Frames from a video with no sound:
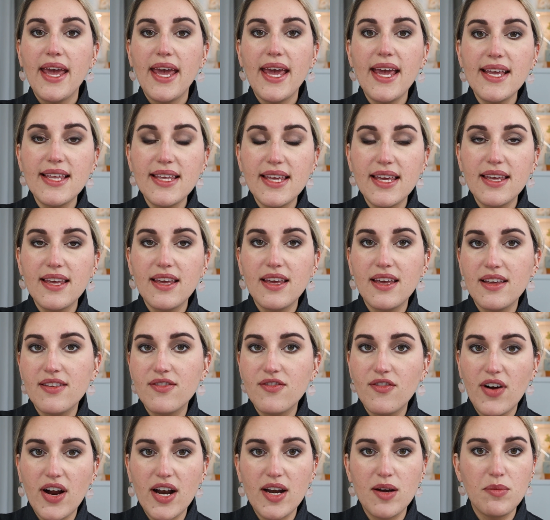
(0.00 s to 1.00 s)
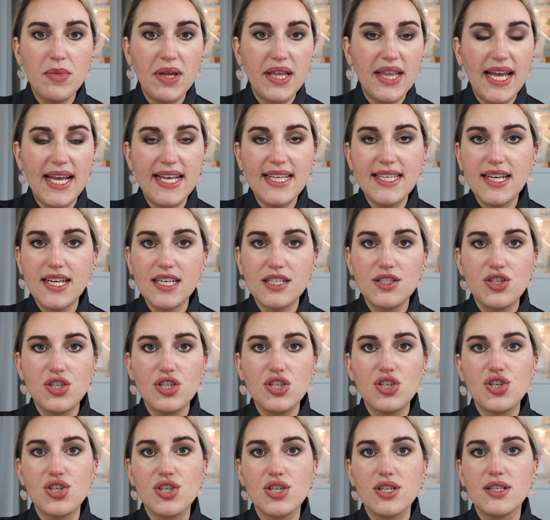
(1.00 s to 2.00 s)
any environment, any
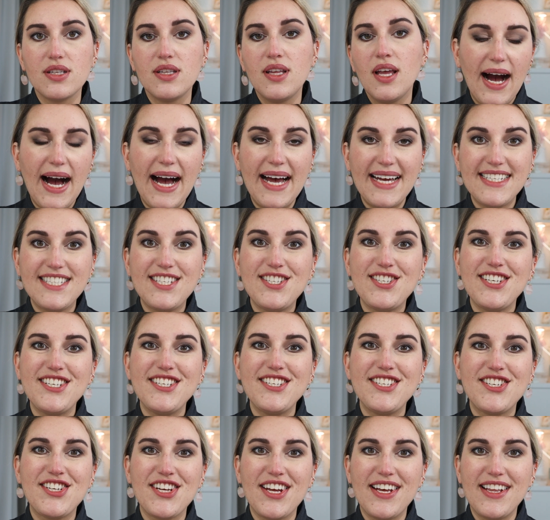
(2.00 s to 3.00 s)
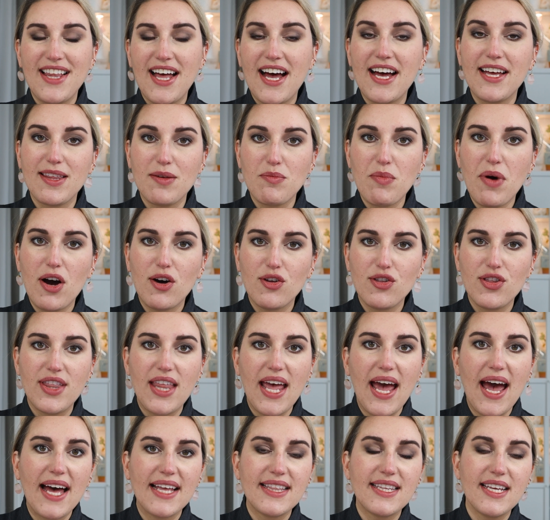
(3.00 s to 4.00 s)
condition, I teach a lot about
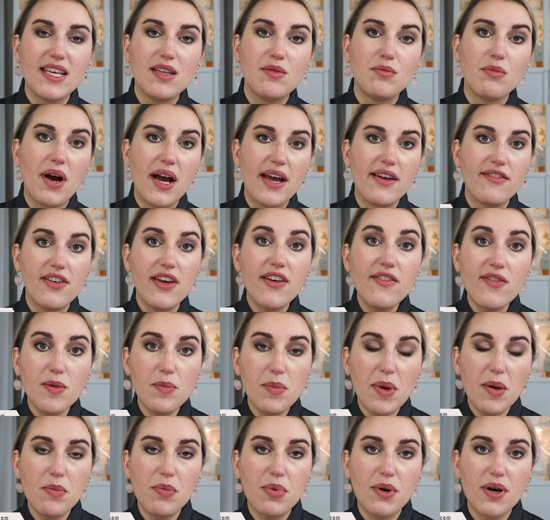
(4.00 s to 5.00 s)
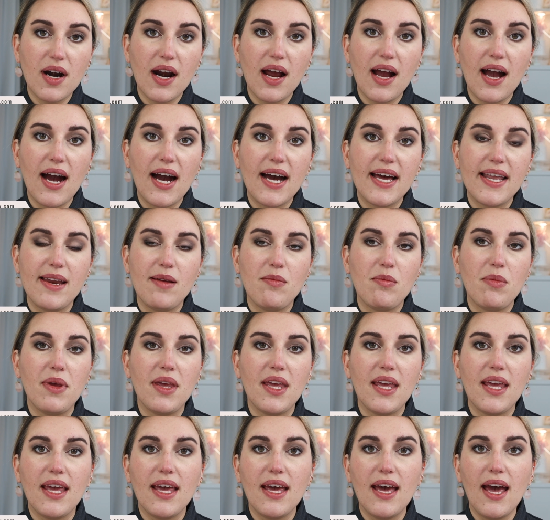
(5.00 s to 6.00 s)
that in my Wafer Paper
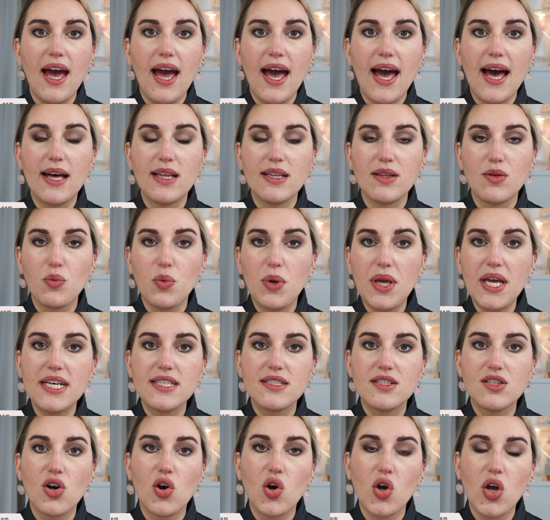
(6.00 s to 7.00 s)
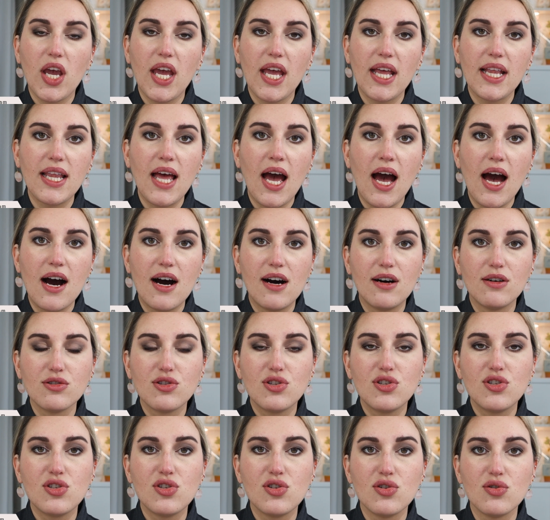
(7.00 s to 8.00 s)
Academy, and we are talking
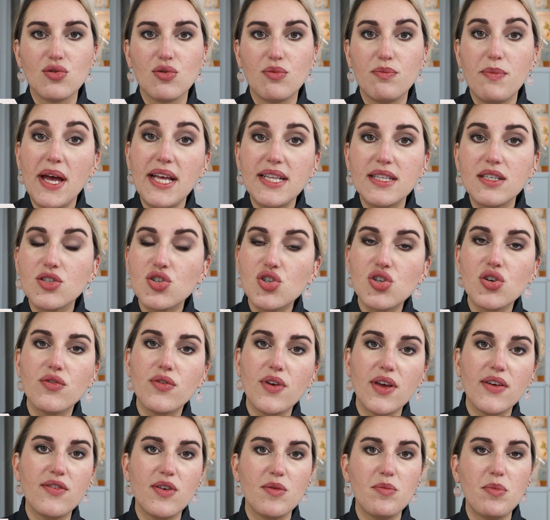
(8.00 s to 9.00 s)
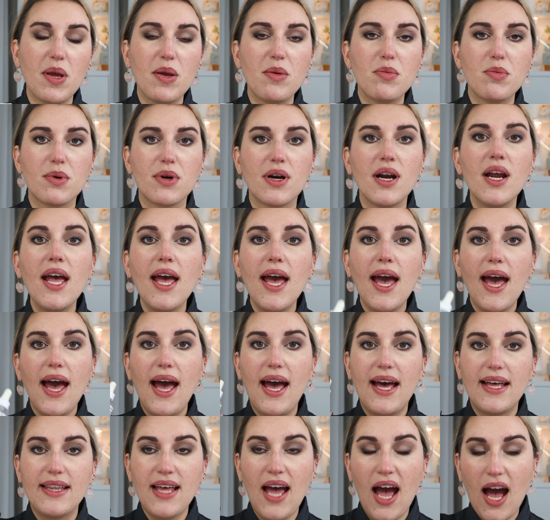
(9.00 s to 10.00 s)
how to manage your wafer paper
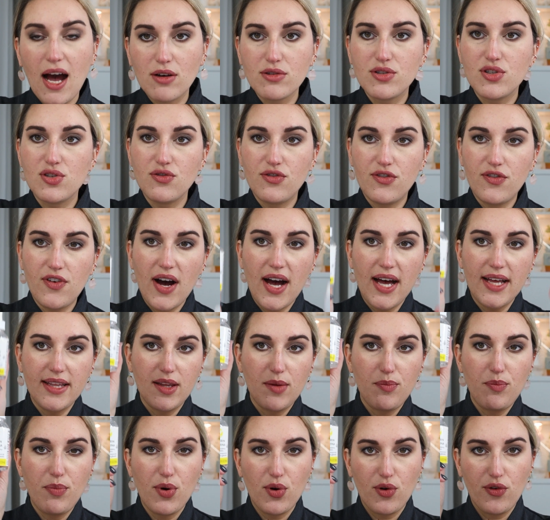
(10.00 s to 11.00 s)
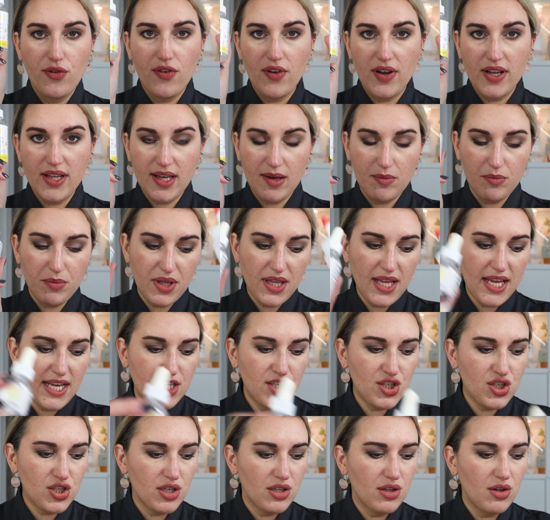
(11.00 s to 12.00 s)
and how to find the perfect
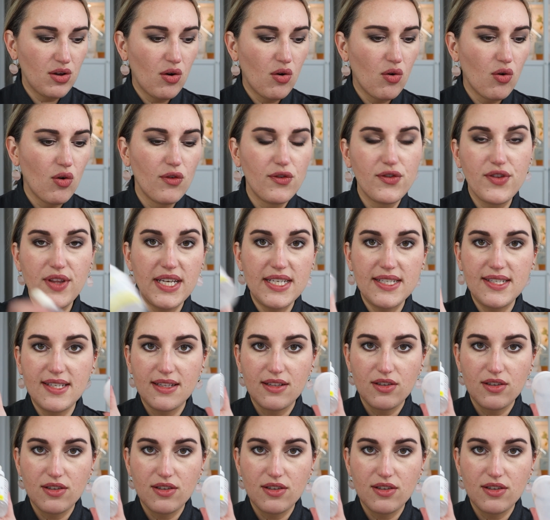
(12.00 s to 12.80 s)
combination of these